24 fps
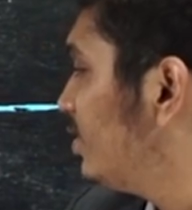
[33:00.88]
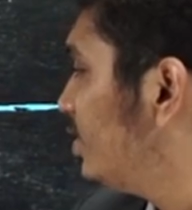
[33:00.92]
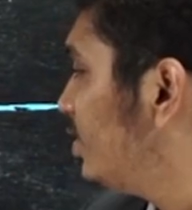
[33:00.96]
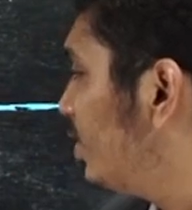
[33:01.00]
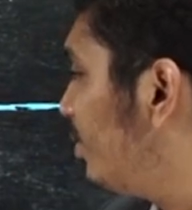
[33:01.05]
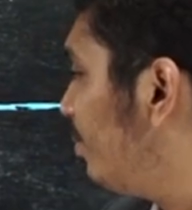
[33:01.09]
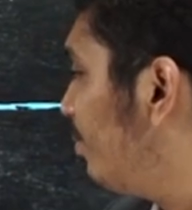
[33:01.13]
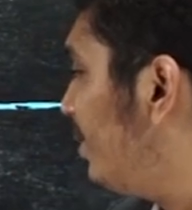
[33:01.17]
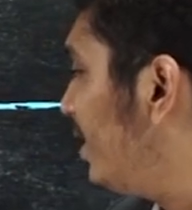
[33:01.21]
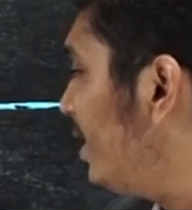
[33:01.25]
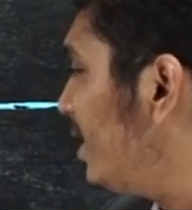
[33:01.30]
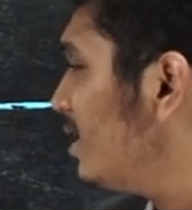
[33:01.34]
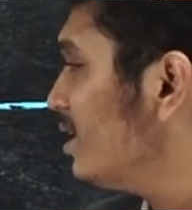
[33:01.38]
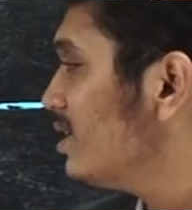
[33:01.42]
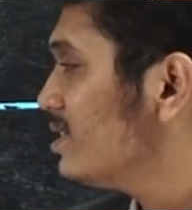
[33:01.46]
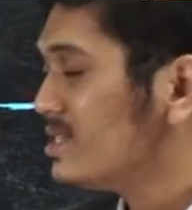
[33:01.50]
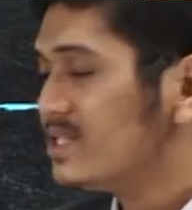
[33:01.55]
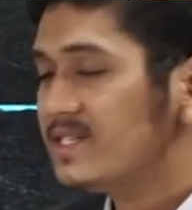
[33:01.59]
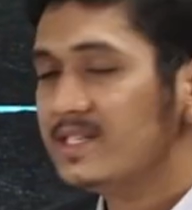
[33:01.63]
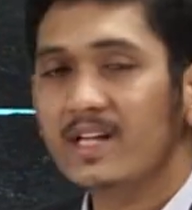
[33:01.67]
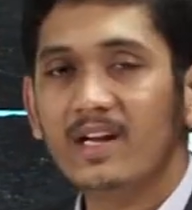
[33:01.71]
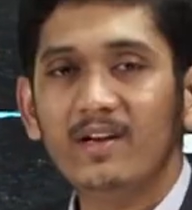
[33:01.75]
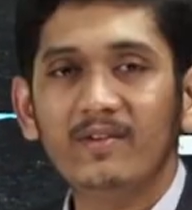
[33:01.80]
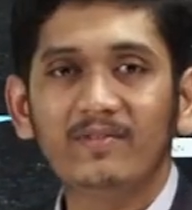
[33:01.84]
should be
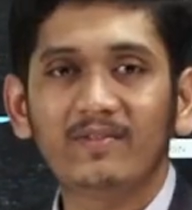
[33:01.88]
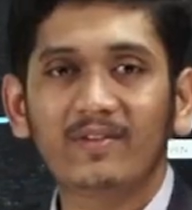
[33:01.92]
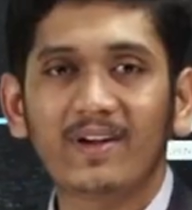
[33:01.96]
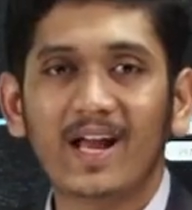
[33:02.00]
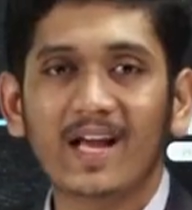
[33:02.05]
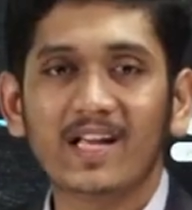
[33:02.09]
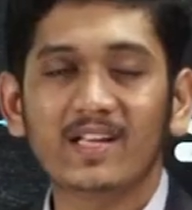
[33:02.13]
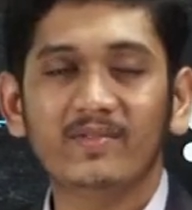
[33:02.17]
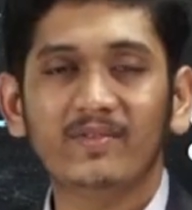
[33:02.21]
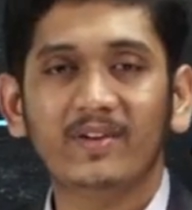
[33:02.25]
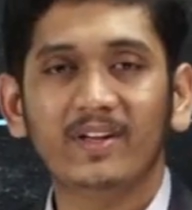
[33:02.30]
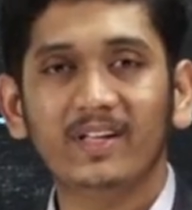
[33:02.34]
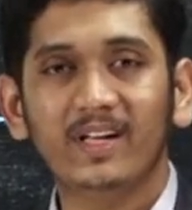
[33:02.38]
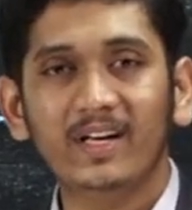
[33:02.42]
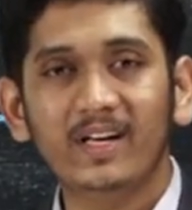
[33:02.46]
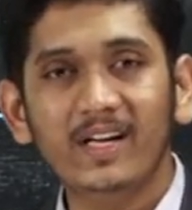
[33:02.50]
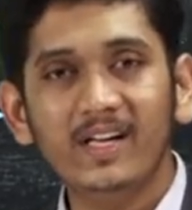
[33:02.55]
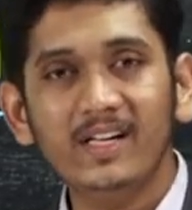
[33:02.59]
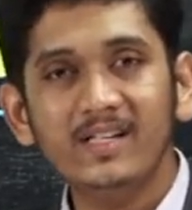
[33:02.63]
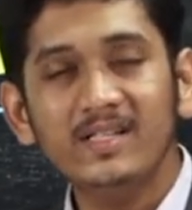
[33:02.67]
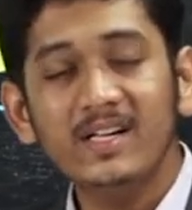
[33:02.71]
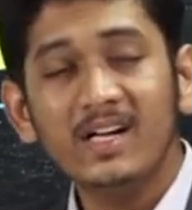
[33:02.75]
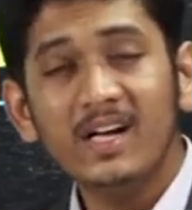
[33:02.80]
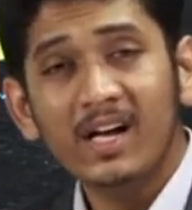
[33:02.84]
self-classified. That
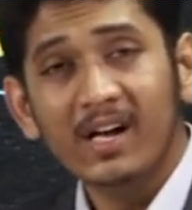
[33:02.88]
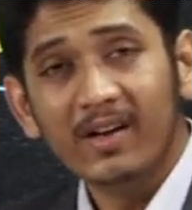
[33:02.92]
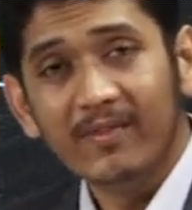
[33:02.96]
is,